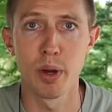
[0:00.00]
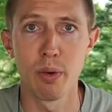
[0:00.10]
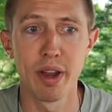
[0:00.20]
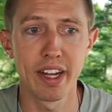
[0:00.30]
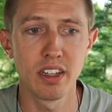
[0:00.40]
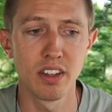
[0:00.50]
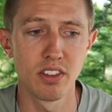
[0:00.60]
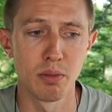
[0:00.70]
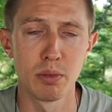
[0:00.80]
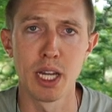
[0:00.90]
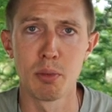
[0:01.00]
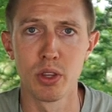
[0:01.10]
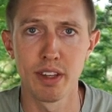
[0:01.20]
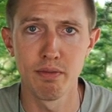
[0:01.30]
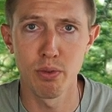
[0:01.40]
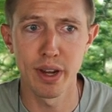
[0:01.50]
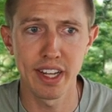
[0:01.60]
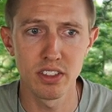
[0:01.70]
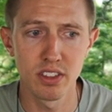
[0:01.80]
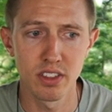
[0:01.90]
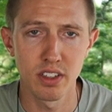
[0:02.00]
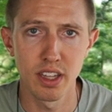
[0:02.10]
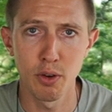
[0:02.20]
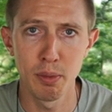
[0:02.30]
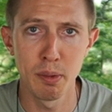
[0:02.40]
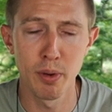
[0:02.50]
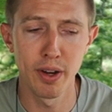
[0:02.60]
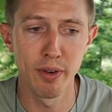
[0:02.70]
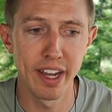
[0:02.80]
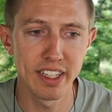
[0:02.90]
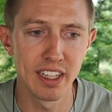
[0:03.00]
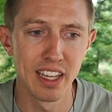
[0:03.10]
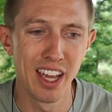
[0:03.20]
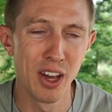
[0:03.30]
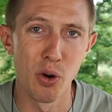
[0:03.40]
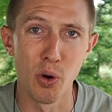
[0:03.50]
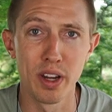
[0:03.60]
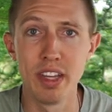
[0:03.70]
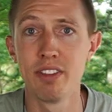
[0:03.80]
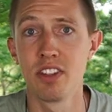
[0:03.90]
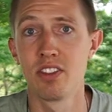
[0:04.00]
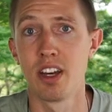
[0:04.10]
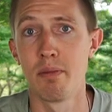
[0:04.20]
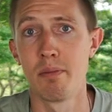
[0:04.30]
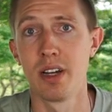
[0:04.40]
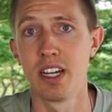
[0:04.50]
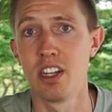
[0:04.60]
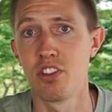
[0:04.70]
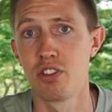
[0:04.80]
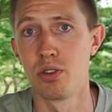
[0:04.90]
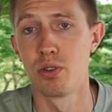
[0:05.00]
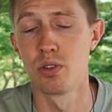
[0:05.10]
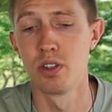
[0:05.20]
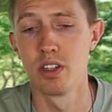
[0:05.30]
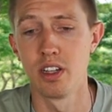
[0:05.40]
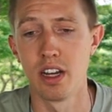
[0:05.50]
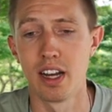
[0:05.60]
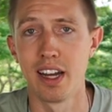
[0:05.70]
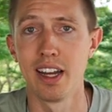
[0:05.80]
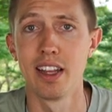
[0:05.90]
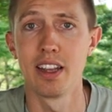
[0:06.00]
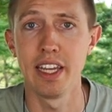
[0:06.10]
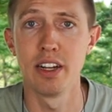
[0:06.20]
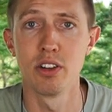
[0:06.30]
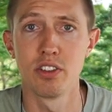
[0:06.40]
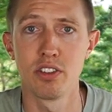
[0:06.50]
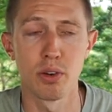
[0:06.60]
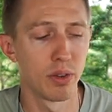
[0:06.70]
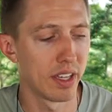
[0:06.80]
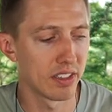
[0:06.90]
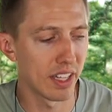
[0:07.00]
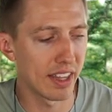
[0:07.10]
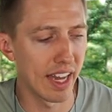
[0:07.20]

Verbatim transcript: pre-rigged, some double nymph rigs that would be pre-rigged, or even some additional uh, leaders or things like